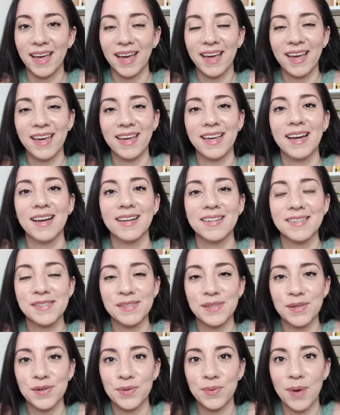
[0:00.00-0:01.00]
Hey,
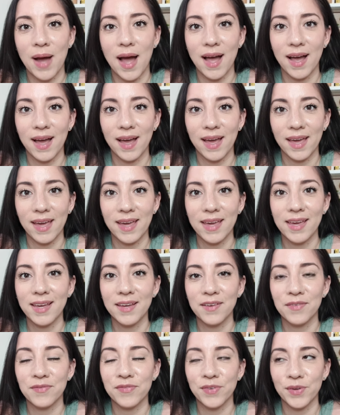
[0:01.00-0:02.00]
so
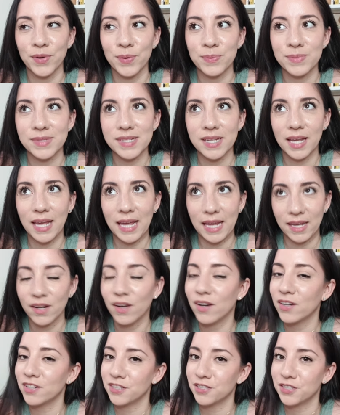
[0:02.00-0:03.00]
I filmed eight
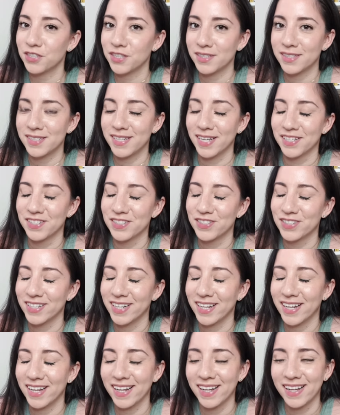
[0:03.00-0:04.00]
auditions
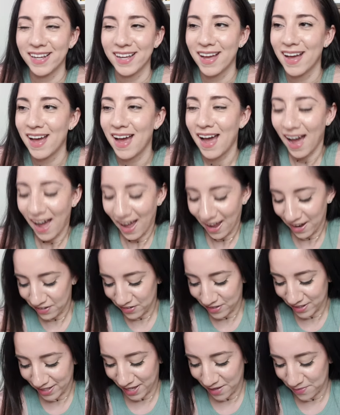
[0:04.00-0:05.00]
yesterday. I
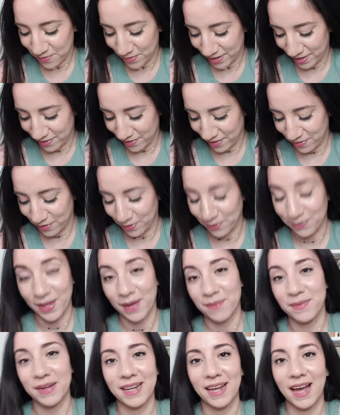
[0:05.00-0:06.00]
really can't believe I filmed
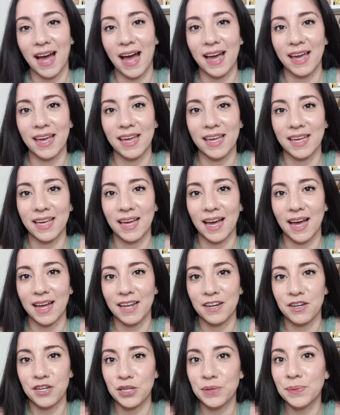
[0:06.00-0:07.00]
that many. I,
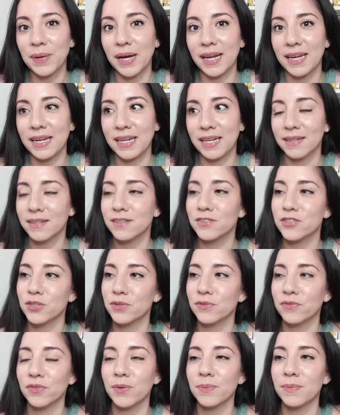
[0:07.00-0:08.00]
I knew I needed
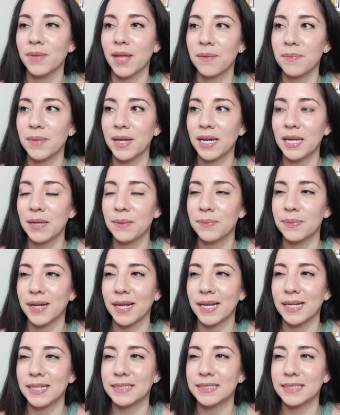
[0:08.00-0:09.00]
to film that many, but
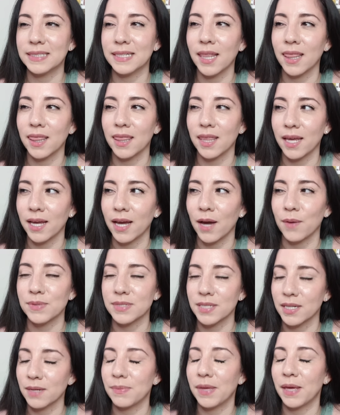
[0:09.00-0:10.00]
I didn't think I
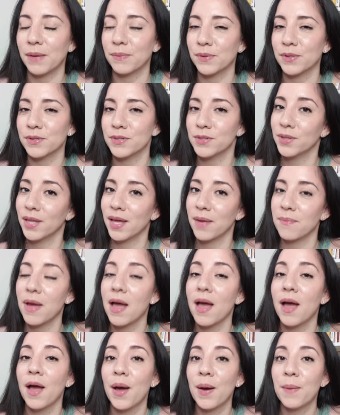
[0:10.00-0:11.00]
was going to be able to do them,
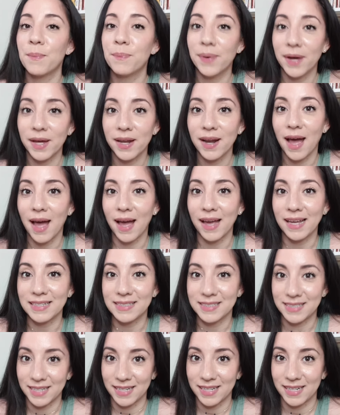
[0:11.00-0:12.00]
but I
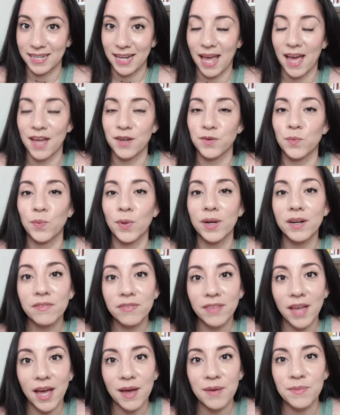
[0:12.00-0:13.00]
did. And one of
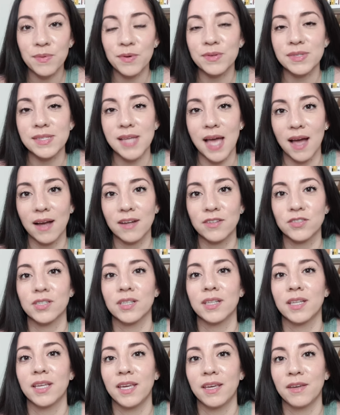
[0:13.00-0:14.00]
them was
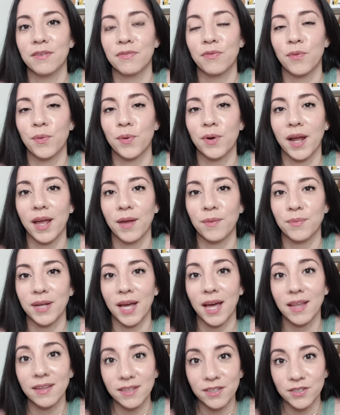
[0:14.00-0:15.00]
actually for a
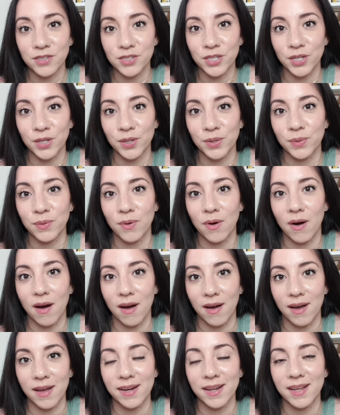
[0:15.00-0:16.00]
reality show
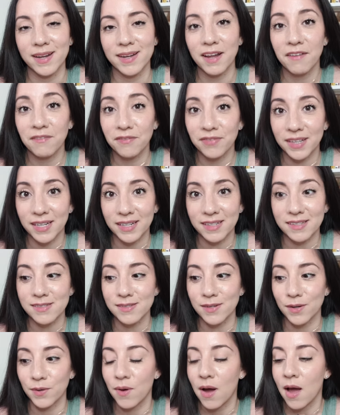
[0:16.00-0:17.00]
on Netflix.
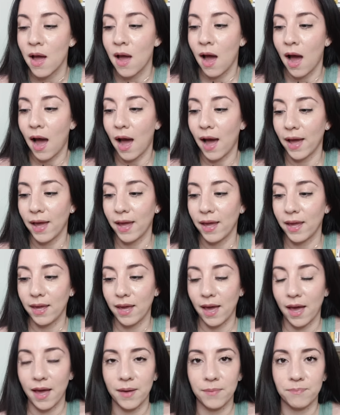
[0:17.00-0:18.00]
So
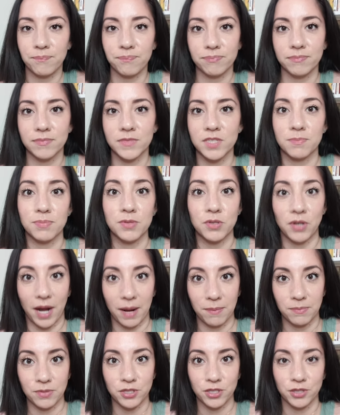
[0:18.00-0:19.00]
I am
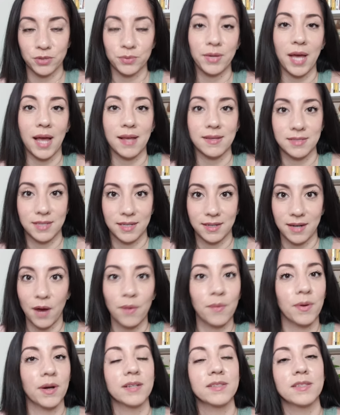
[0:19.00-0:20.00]
subscribed to casting
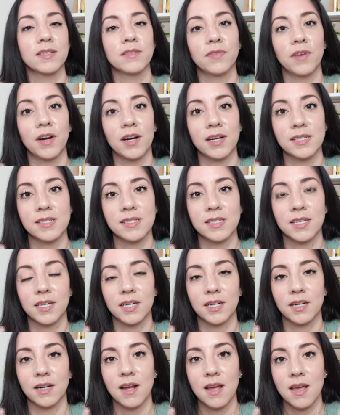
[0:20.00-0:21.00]
networks as far as
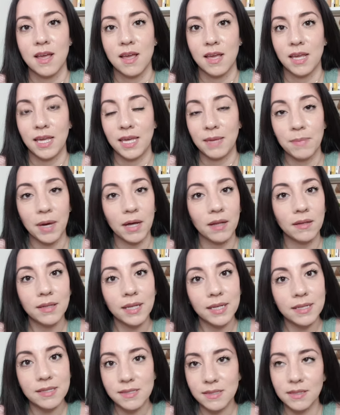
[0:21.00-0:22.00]
their email
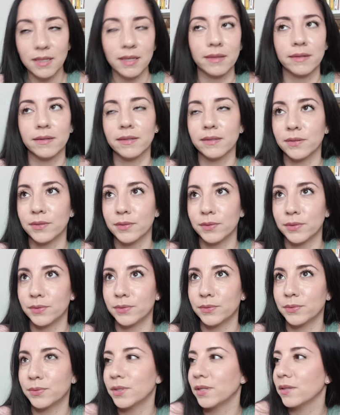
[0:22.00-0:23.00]
lists, like their
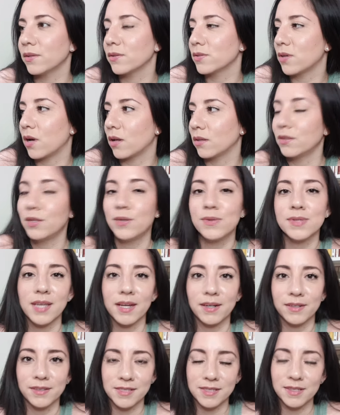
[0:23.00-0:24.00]
little what are those called?
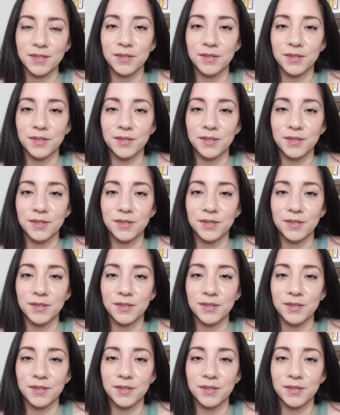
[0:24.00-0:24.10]
Newsletters.